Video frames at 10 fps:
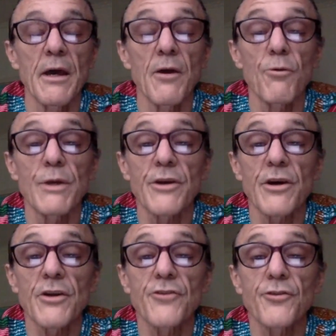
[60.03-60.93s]
We'd
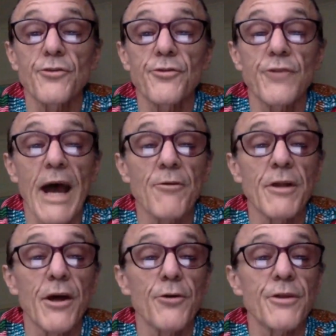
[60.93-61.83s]
urge you to
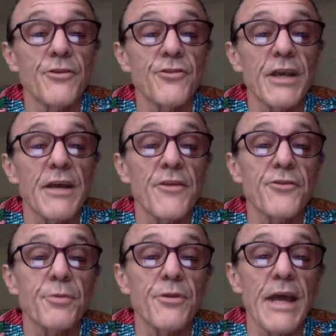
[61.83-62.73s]
download and share
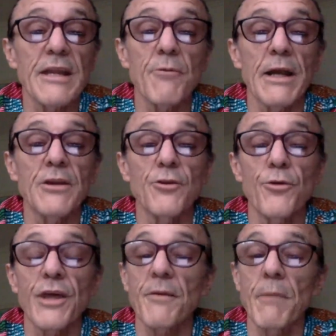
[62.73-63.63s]
this with anyone you
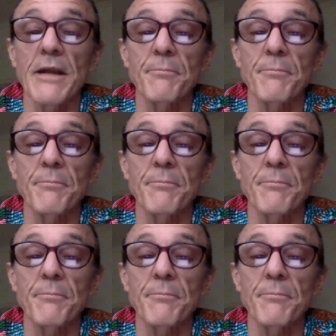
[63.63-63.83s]
think might be